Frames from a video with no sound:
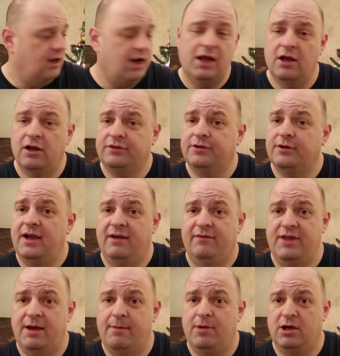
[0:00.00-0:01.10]
I also
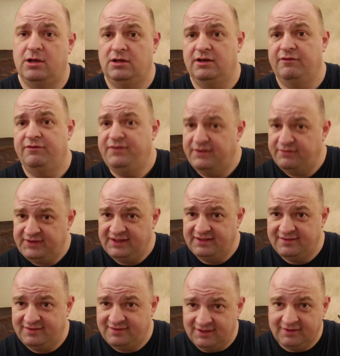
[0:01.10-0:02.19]
have that model in a
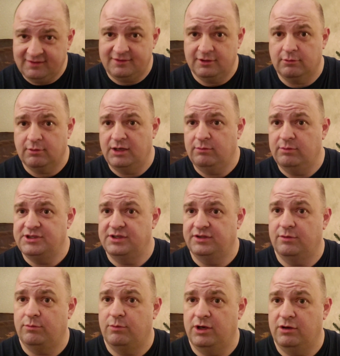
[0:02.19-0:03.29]
56 degree, which is
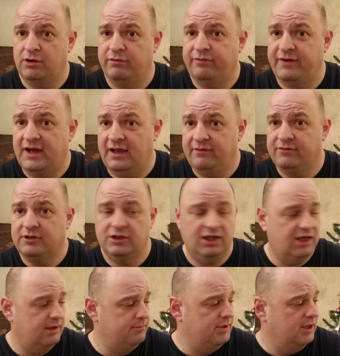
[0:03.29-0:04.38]
a 105
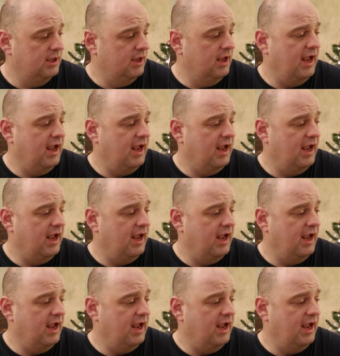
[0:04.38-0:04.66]
club,